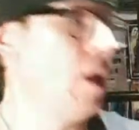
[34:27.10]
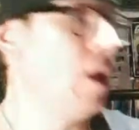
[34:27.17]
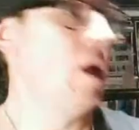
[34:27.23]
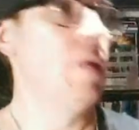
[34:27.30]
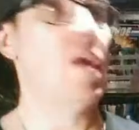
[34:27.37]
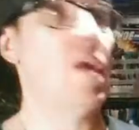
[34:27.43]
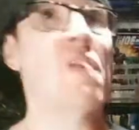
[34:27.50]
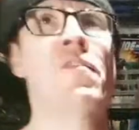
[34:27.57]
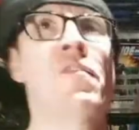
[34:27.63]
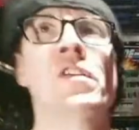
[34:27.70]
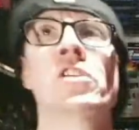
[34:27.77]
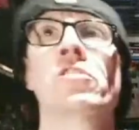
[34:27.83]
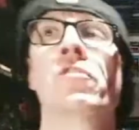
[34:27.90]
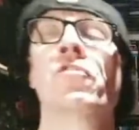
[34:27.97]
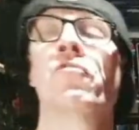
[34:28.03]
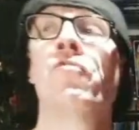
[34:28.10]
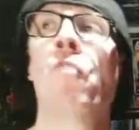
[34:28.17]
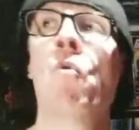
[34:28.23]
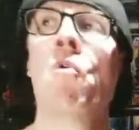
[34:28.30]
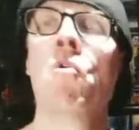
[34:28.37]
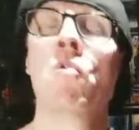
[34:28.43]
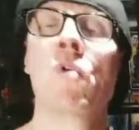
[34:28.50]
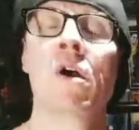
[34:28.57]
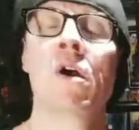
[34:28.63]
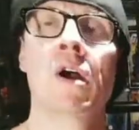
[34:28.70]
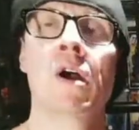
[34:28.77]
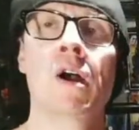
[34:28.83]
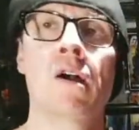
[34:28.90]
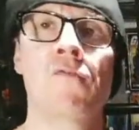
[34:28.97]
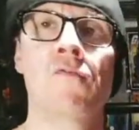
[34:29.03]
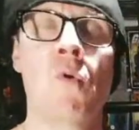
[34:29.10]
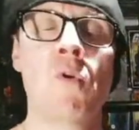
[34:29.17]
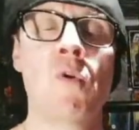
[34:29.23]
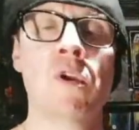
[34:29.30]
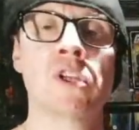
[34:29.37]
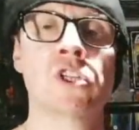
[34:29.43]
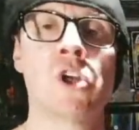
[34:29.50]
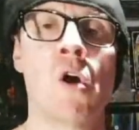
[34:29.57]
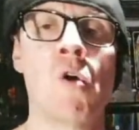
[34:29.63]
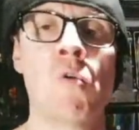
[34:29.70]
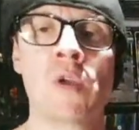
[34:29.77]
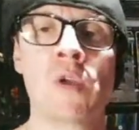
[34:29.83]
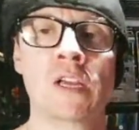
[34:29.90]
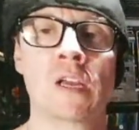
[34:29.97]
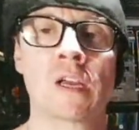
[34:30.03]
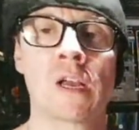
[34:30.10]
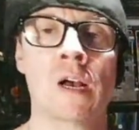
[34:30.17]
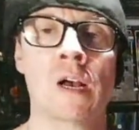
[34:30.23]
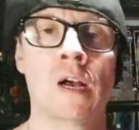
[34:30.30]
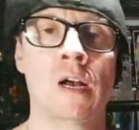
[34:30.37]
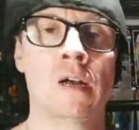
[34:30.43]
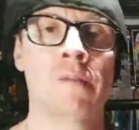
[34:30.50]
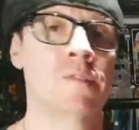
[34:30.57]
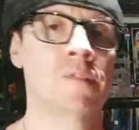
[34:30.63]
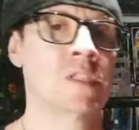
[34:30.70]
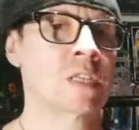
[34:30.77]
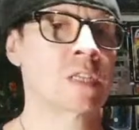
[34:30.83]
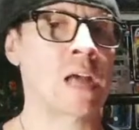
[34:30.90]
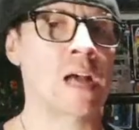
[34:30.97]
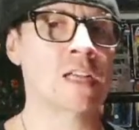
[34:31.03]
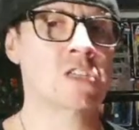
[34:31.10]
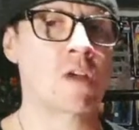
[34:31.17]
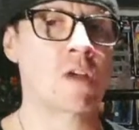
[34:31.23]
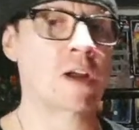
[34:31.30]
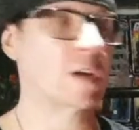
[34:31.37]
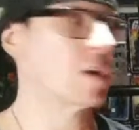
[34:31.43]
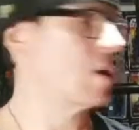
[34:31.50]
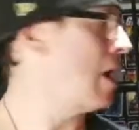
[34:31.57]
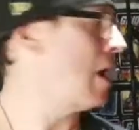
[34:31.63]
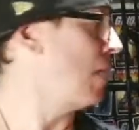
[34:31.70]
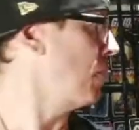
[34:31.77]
not vintage, the 4-inch O-ring Sky Striker at the